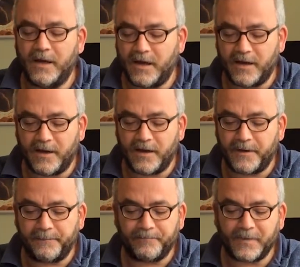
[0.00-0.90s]

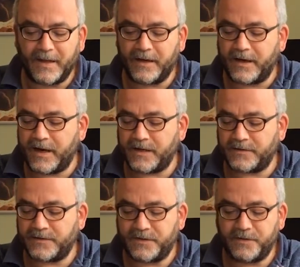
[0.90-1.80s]
in a
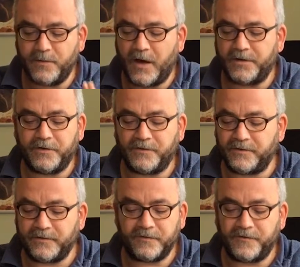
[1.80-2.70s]

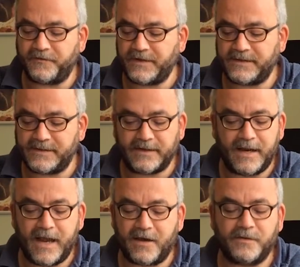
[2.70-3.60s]
250 seat
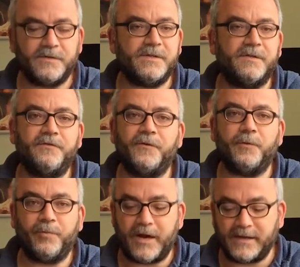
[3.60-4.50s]
house and the
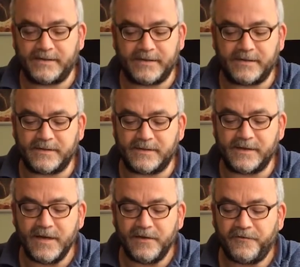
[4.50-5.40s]
full price is